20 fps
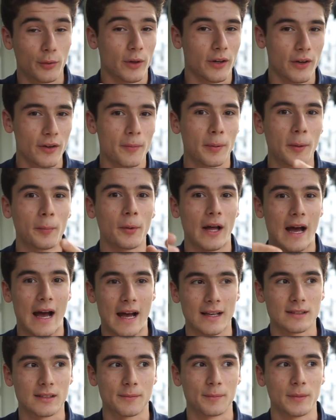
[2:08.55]
So when other people
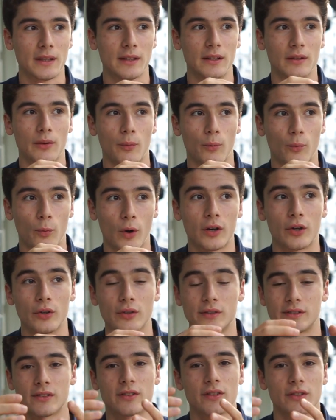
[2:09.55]
ask me what
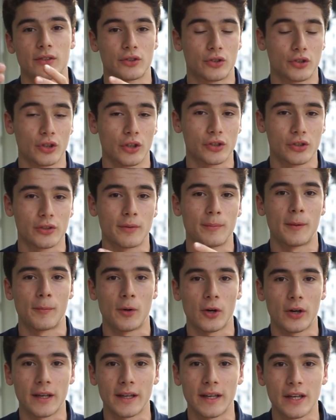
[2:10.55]
goes into the structure of my
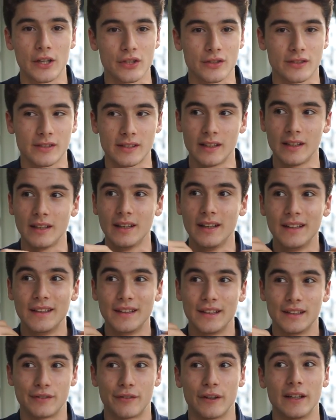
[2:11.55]
marketing agency,
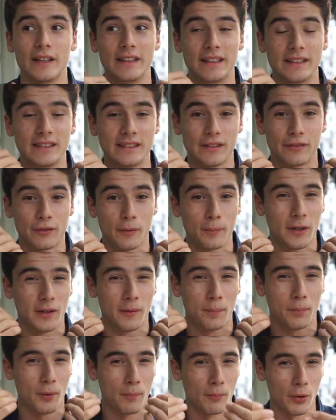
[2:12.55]
it's very easy for me
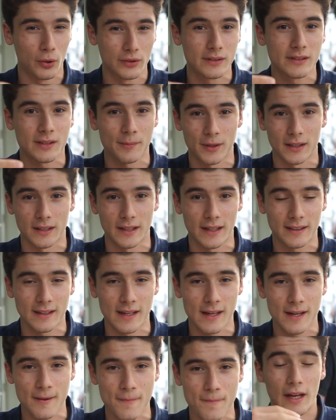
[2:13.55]
to promote something like
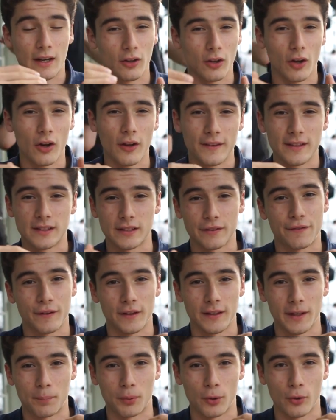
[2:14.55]
that. And a lot of these
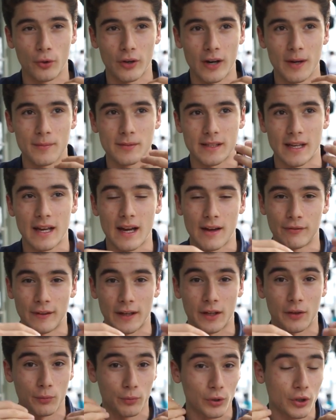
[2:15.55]
affiliate programs, they have
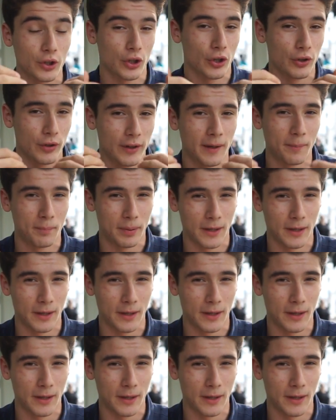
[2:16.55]
like recurring